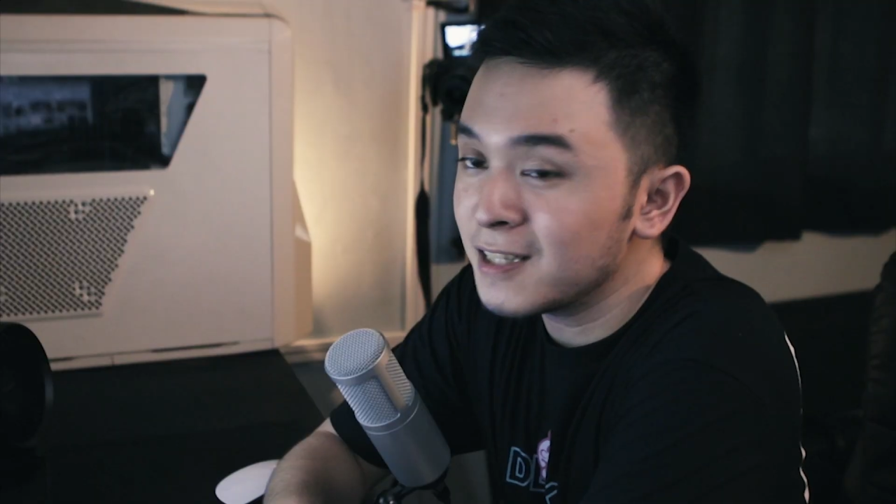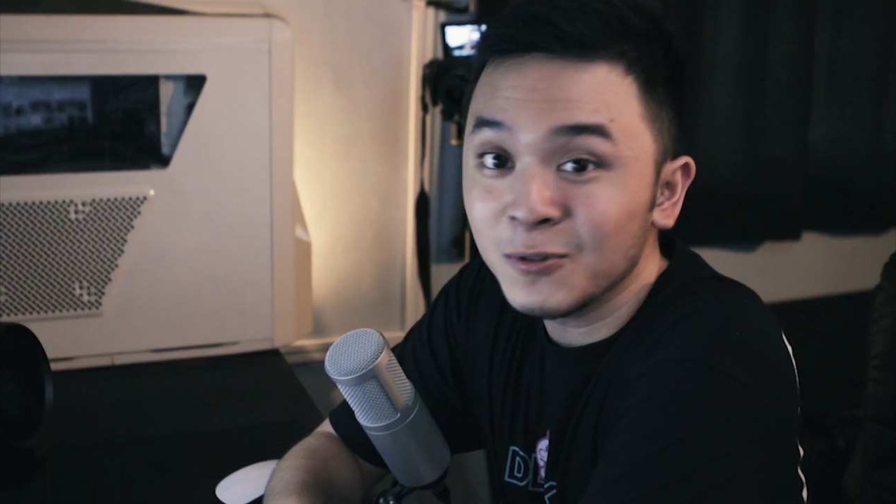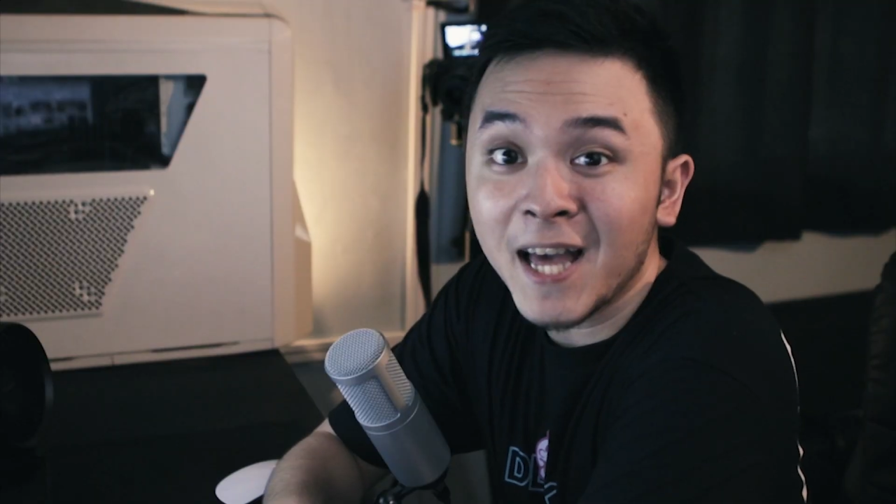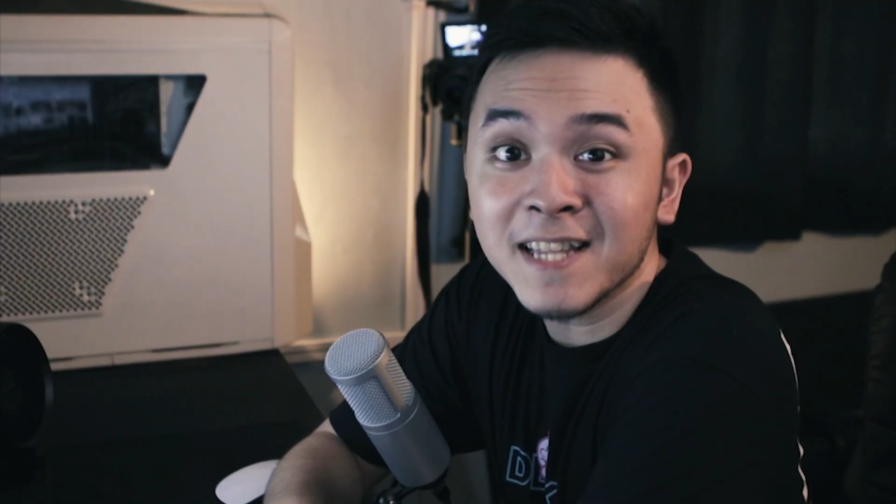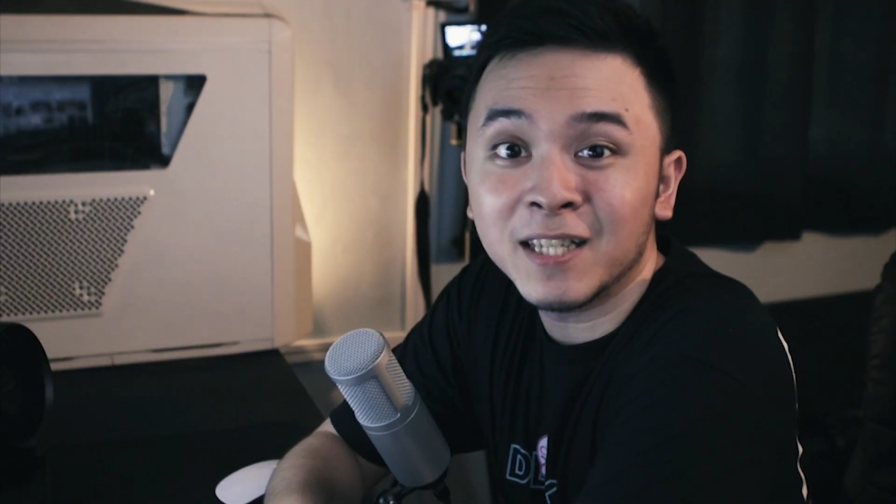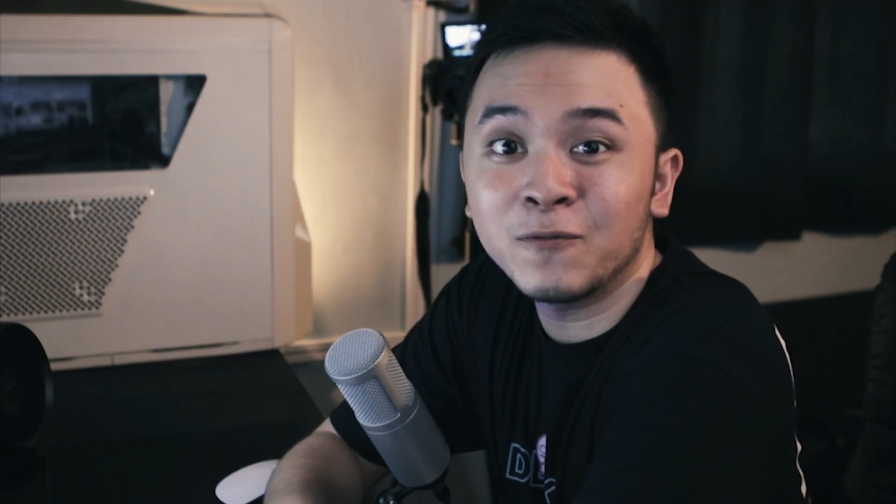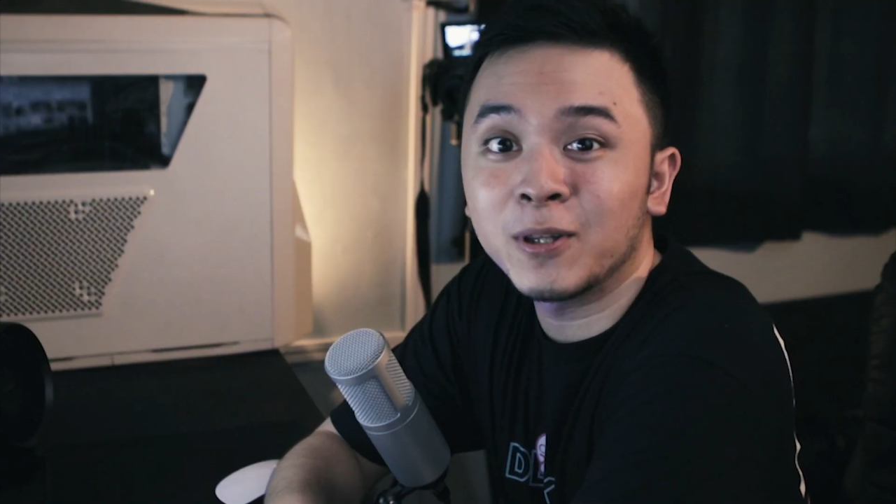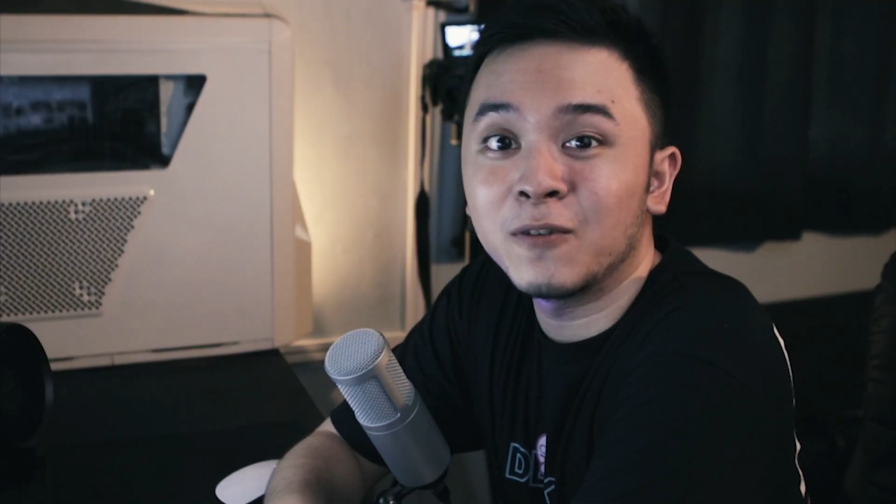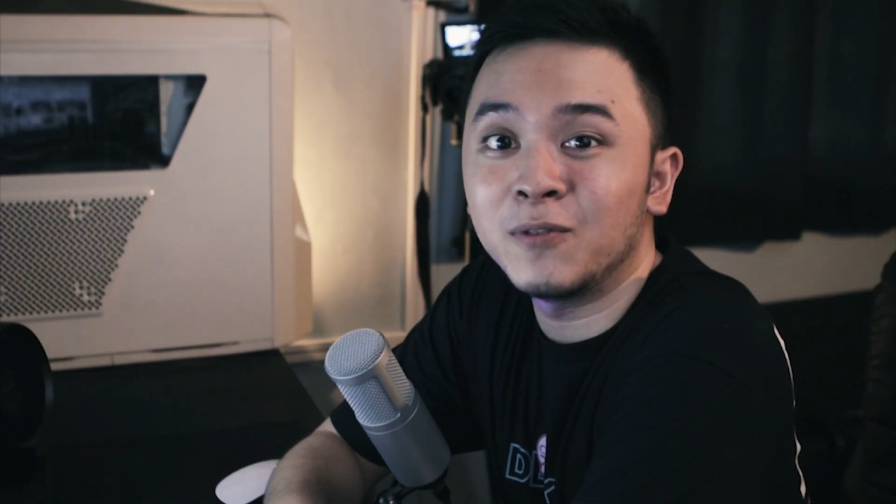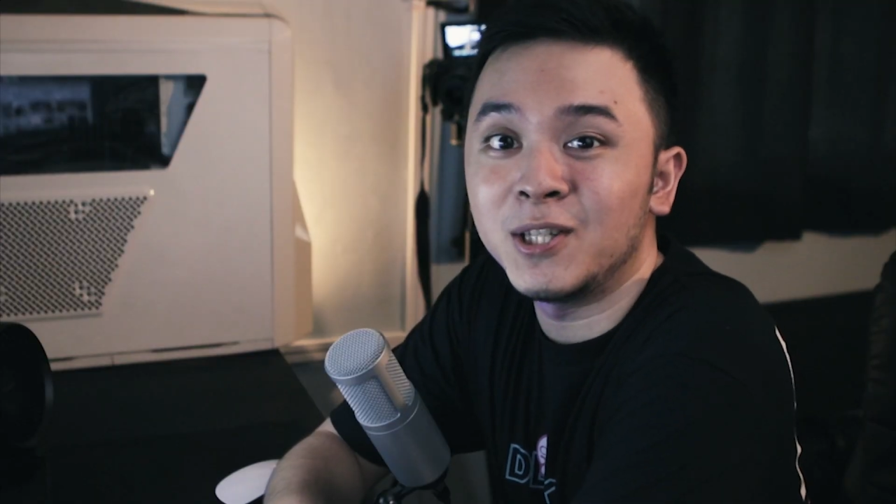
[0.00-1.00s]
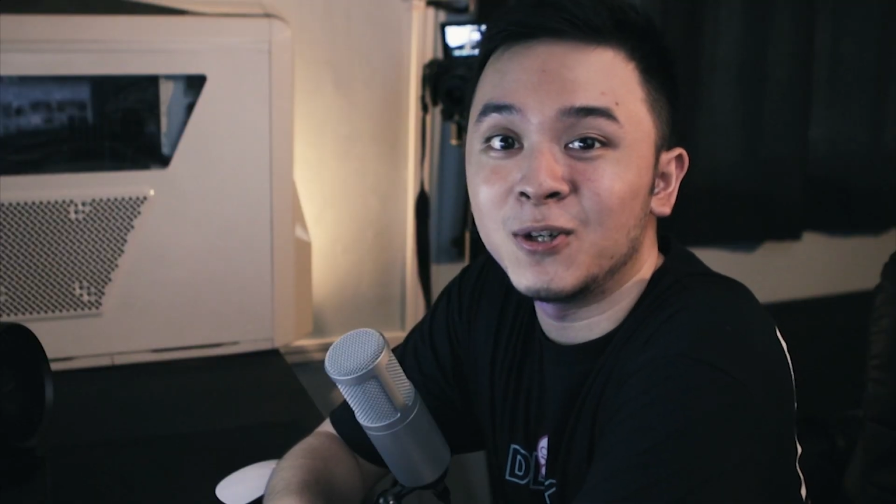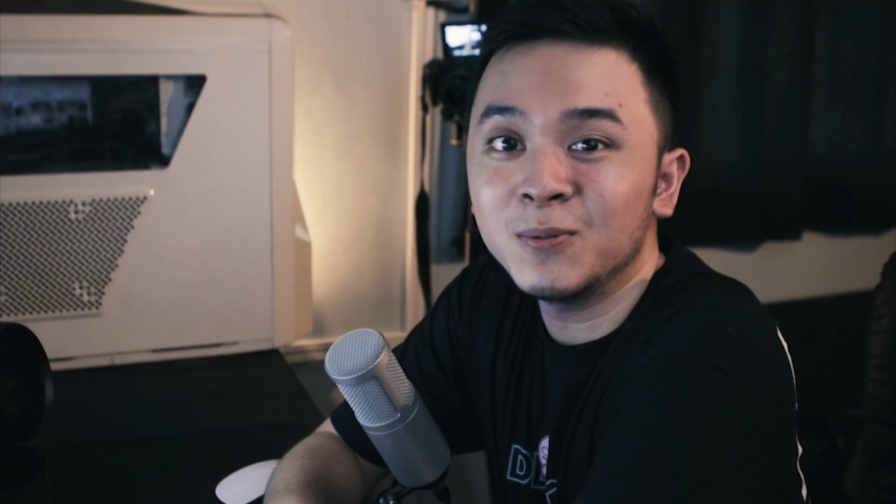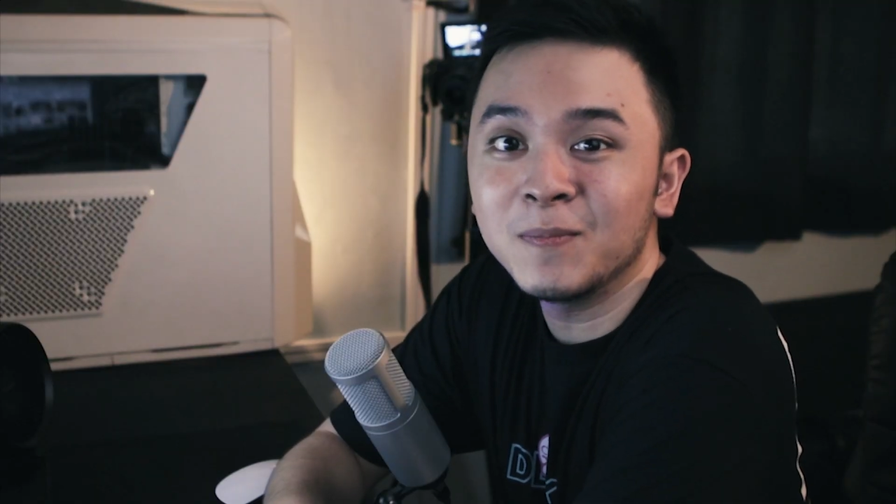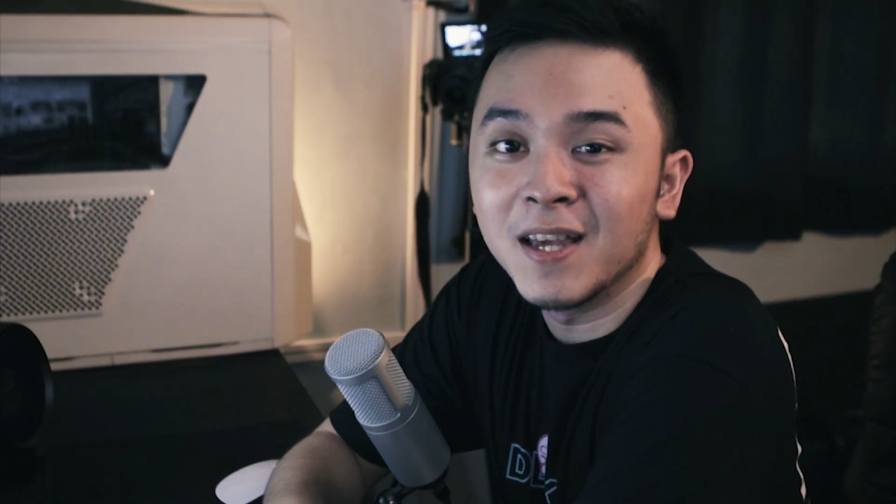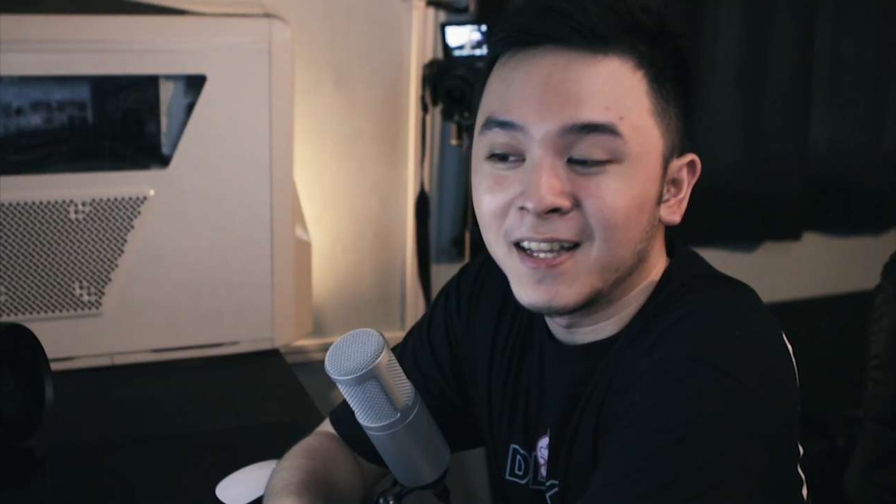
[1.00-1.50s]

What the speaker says: So that's it for the video.